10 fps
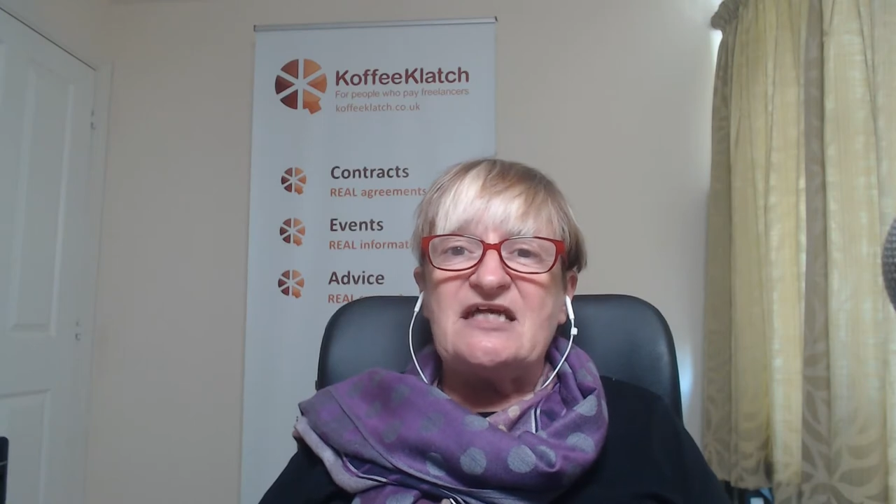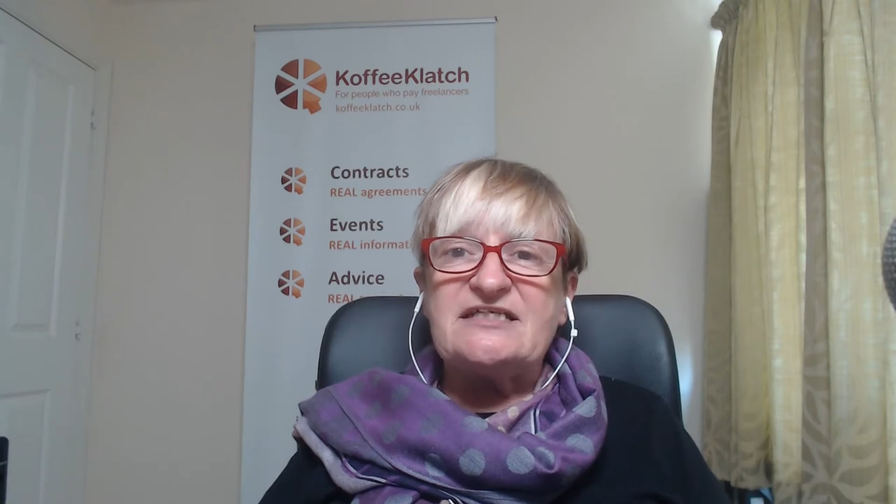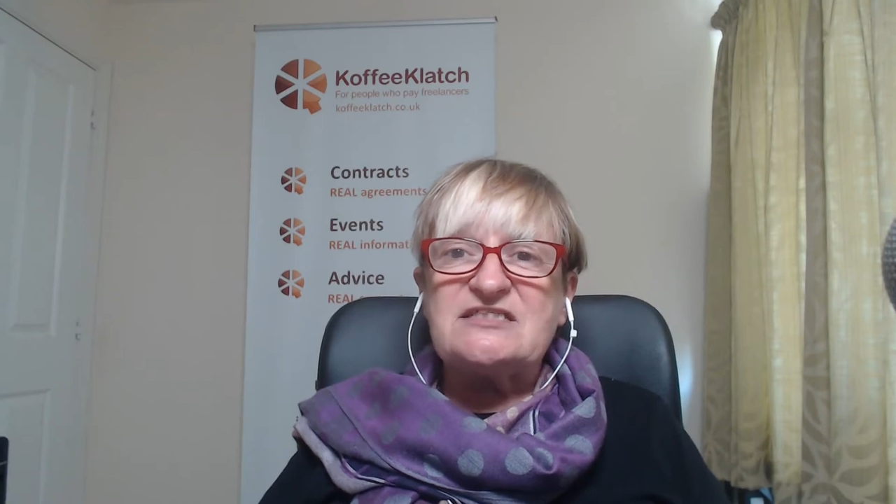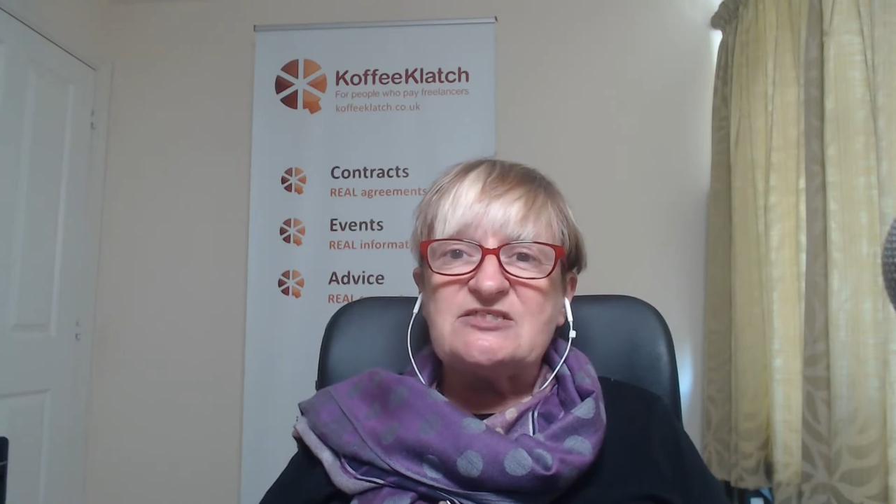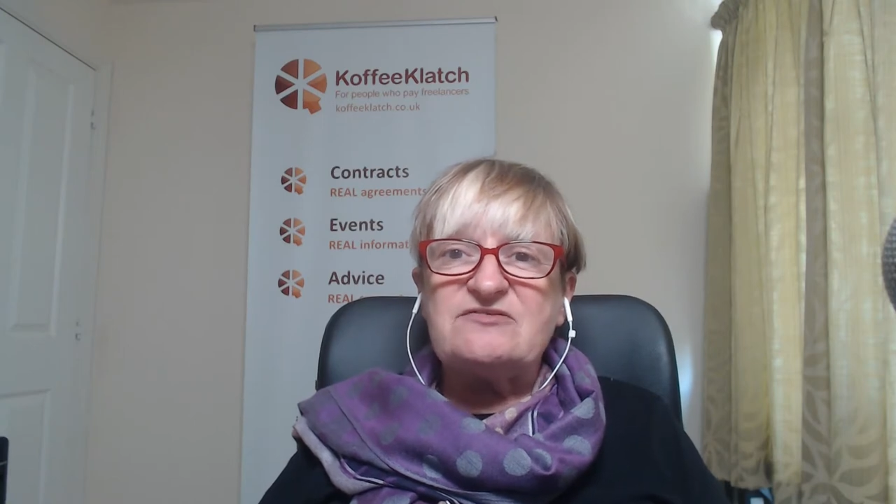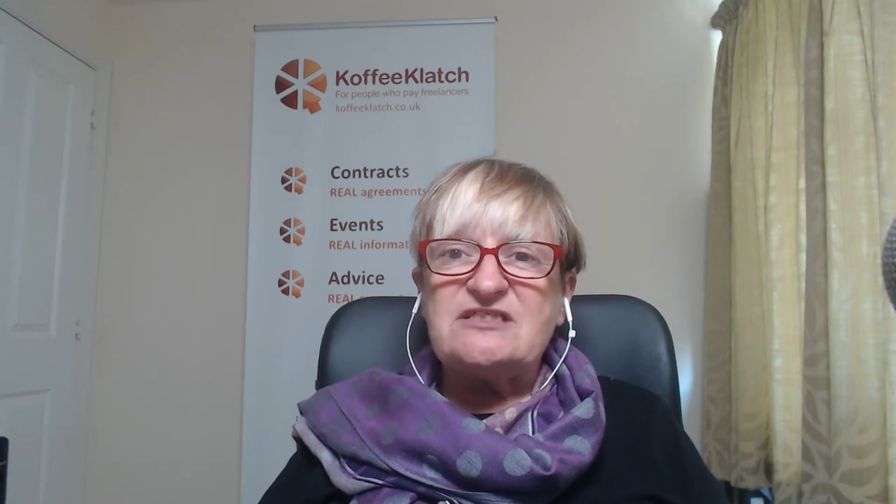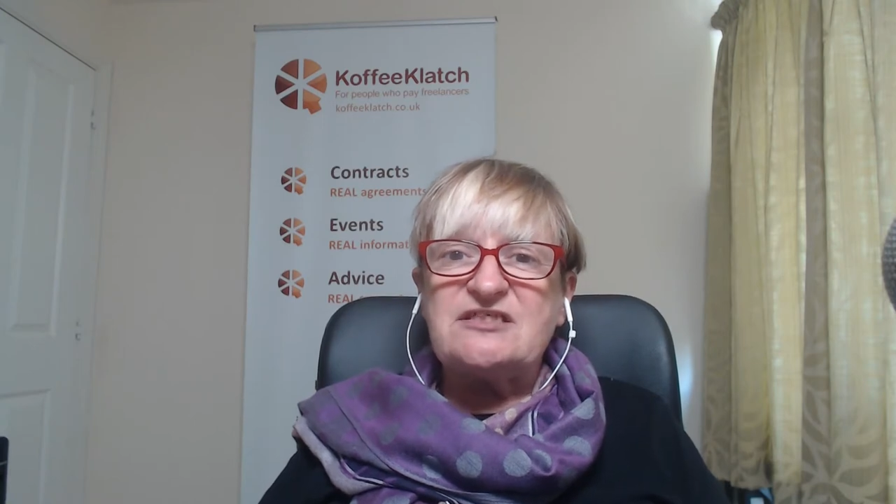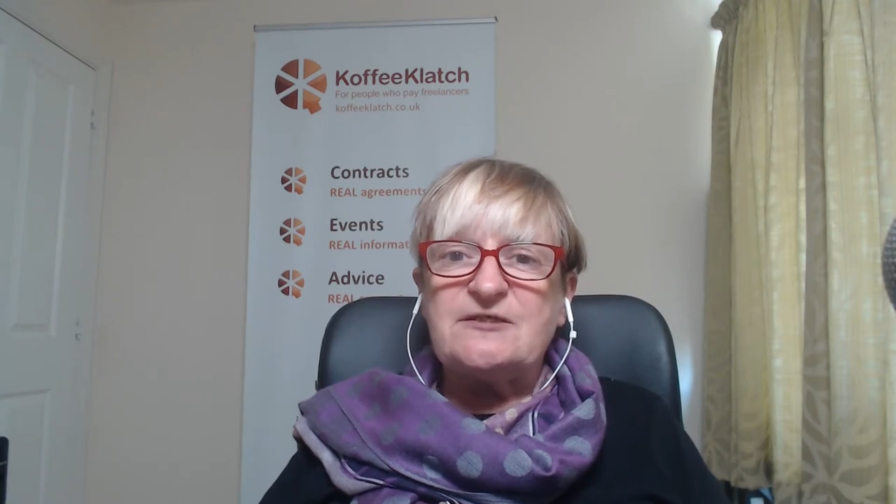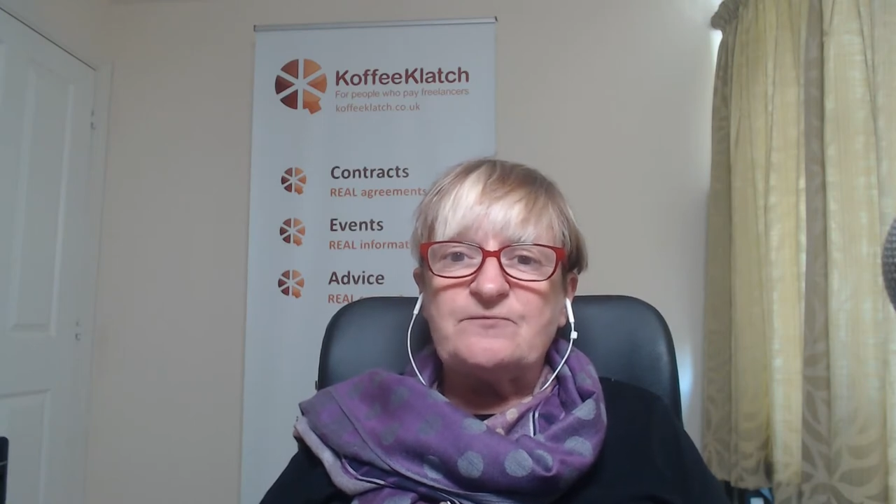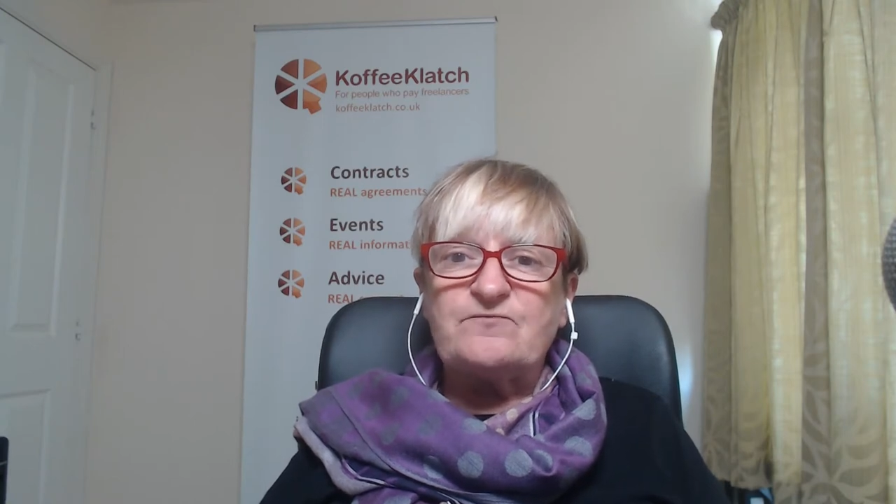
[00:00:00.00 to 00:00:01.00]
like doing
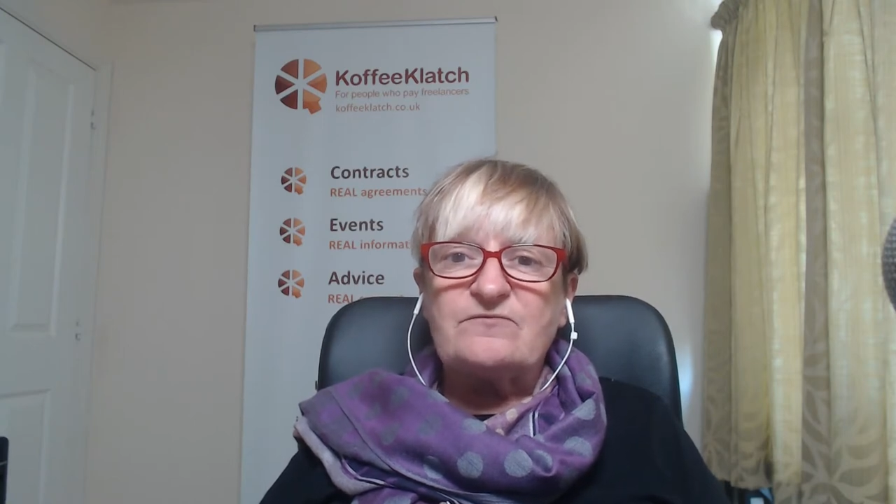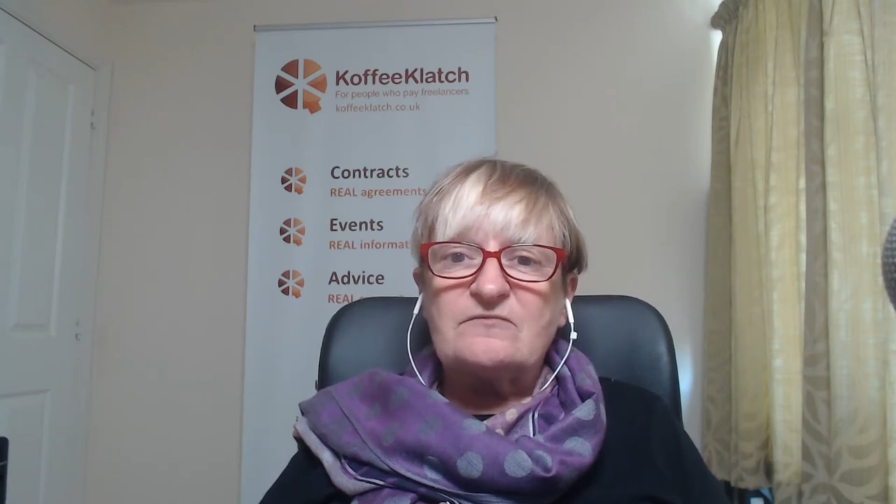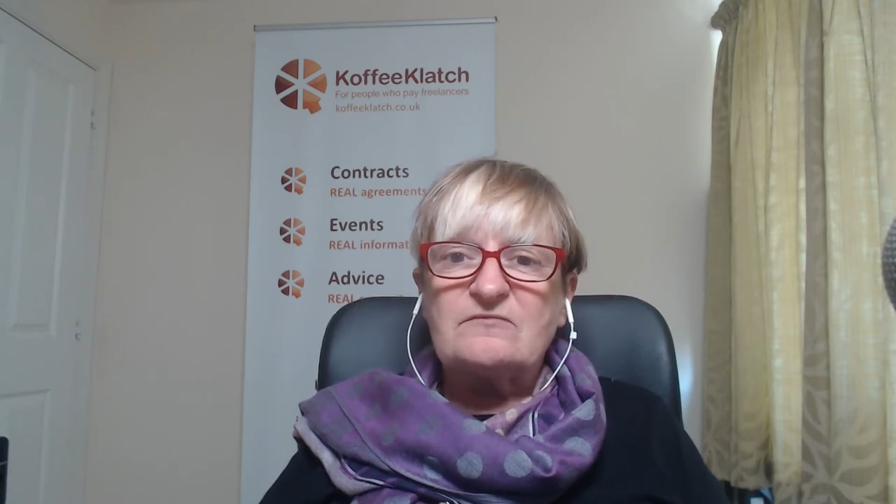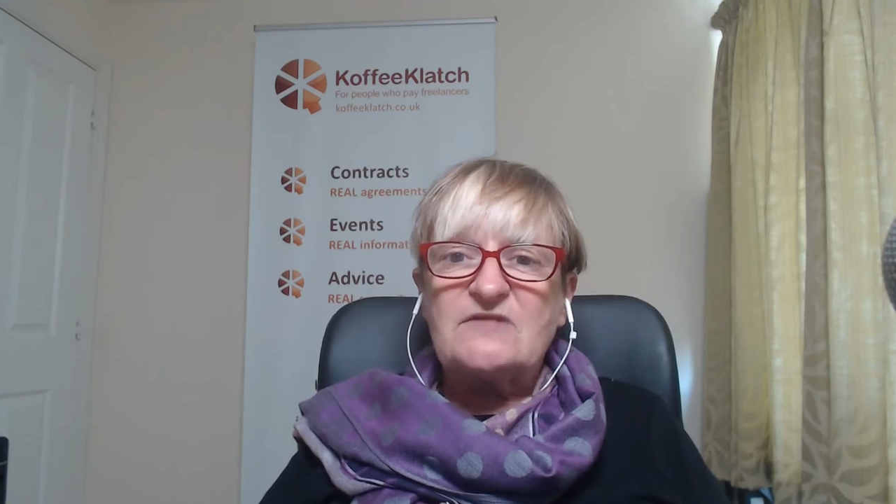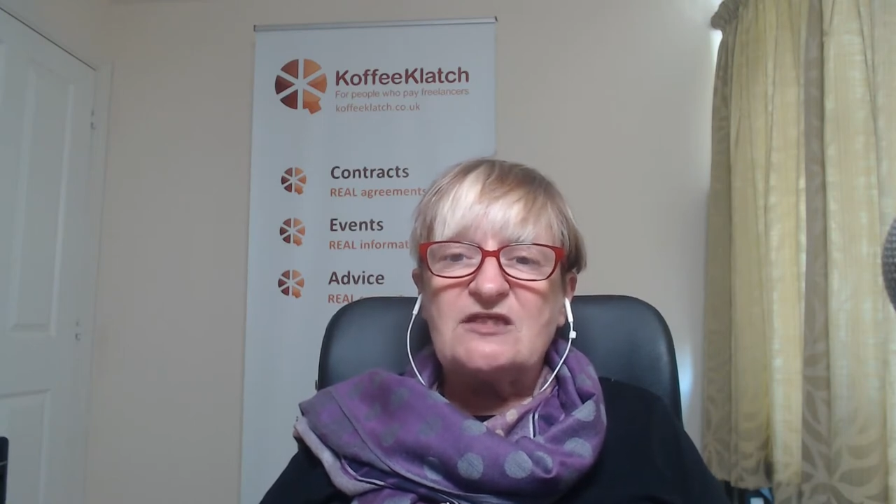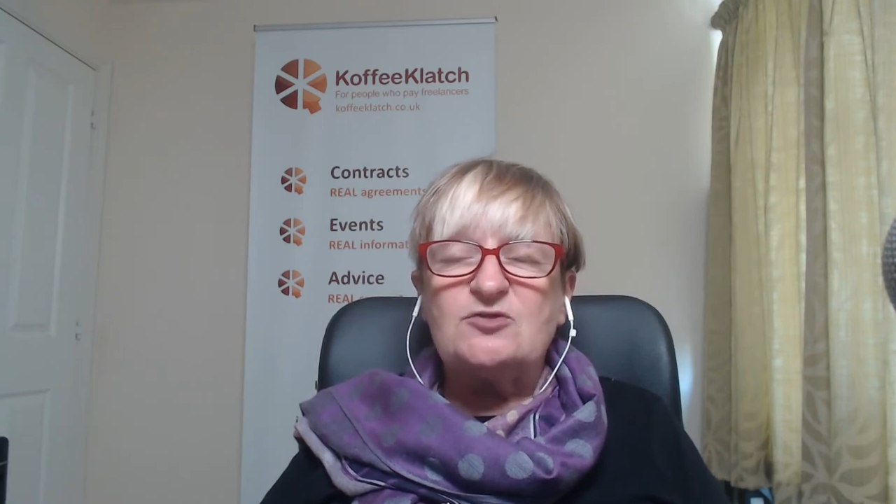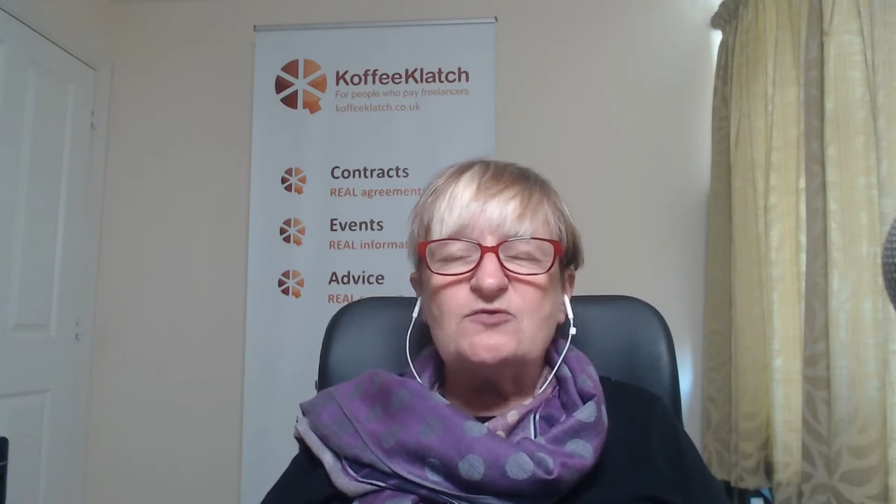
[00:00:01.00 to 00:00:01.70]
an